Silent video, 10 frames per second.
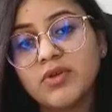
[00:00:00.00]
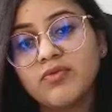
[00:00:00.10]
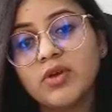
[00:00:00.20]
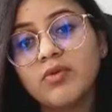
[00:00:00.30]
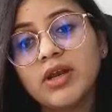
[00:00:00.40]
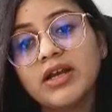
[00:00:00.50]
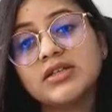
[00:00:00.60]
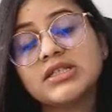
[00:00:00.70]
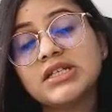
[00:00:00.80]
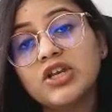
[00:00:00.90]
that we've given
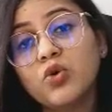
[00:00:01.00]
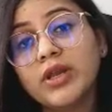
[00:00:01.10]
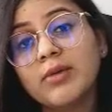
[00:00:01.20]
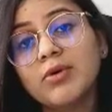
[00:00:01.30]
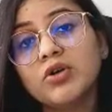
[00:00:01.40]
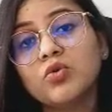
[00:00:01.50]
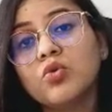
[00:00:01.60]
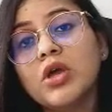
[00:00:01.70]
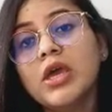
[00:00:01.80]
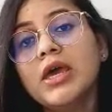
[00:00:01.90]
and still you're able
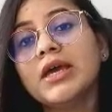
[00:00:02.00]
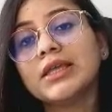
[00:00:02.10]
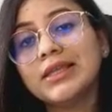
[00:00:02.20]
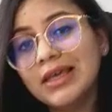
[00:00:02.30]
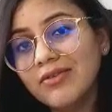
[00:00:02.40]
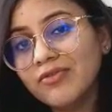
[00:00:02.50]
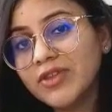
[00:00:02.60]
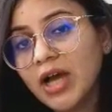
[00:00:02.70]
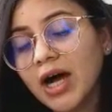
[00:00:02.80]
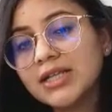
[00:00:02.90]
to
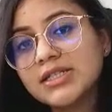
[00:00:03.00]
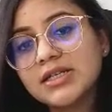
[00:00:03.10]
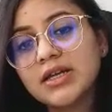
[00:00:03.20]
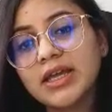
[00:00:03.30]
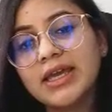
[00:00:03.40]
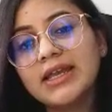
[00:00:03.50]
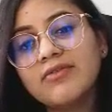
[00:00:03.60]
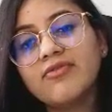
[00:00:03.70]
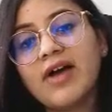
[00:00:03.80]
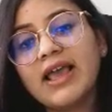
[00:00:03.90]
give the answer
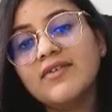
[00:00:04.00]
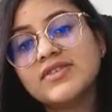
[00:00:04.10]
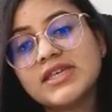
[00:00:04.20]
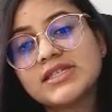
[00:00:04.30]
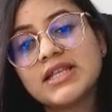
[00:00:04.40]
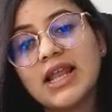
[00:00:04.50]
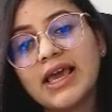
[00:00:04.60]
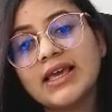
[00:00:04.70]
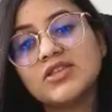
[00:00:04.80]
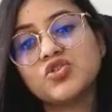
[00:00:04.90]
in 5-6
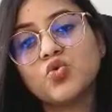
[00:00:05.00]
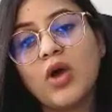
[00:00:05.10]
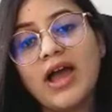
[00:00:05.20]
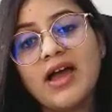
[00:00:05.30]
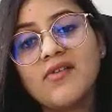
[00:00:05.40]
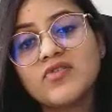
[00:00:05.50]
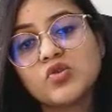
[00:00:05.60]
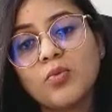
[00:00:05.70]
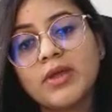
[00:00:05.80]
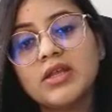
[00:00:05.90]
lines, you have
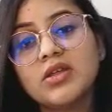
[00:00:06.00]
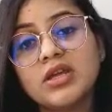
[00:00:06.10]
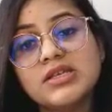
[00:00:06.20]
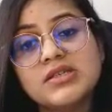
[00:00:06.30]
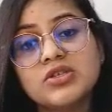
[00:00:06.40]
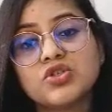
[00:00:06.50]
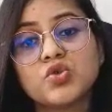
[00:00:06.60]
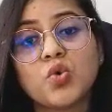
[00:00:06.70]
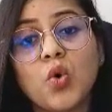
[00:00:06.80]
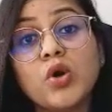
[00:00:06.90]
so many reasons
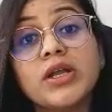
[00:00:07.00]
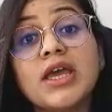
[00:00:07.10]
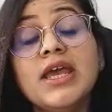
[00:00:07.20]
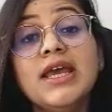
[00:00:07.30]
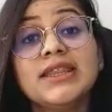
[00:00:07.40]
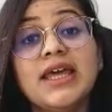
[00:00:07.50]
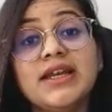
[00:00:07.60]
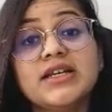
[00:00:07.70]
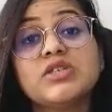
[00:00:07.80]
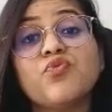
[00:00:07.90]
to quote,
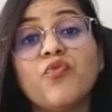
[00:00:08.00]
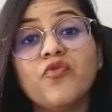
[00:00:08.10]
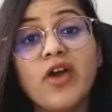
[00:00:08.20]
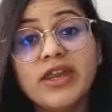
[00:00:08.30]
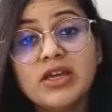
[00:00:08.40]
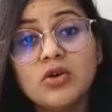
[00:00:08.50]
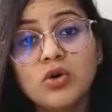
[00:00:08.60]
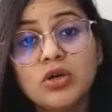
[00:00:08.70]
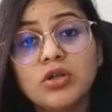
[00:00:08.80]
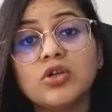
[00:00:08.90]
then it is very
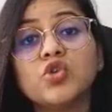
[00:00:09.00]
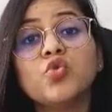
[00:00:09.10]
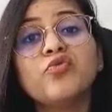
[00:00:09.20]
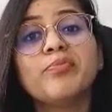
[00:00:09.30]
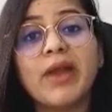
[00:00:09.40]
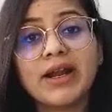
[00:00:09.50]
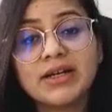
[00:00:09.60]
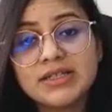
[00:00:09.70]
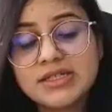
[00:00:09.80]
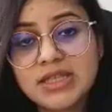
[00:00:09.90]
good. You've
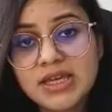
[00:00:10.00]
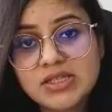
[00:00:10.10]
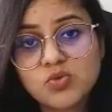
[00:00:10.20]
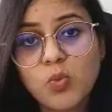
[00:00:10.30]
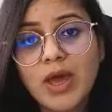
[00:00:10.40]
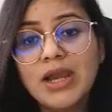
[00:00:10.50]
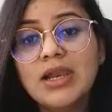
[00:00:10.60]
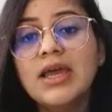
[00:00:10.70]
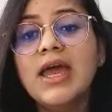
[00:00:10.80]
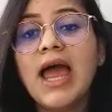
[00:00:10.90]
practiced things
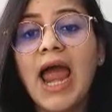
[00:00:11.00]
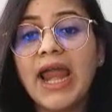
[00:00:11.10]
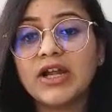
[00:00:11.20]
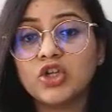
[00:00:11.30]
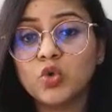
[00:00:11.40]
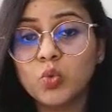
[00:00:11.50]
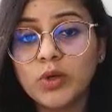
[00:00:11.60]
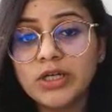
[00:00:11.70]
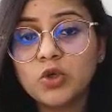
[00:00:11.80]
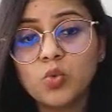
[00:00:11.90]
well and you
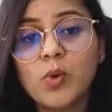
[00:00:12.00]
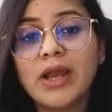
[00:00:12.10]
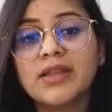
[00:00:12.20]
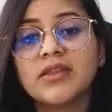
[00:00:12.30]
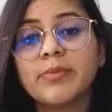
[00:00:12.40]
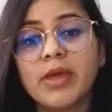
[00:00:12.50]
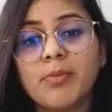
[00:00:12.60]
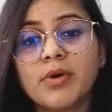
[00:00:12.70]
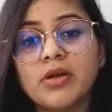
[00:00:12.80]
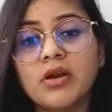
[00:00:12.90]
will do well in the
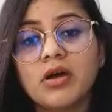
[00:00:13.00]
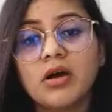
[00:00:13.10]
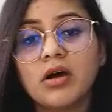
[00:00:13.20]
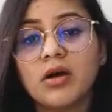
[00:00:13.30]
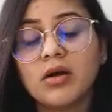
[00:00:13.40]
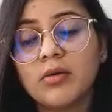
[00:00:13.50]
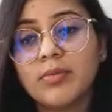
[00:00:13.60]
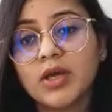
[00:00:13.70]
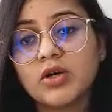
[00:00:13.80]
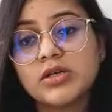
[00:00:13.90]
paper
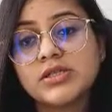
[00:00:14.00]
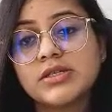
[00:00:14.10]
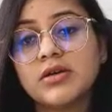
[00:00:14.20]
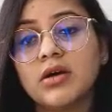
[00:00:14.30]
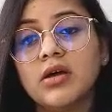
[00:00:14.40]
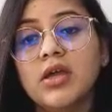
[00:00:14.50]
because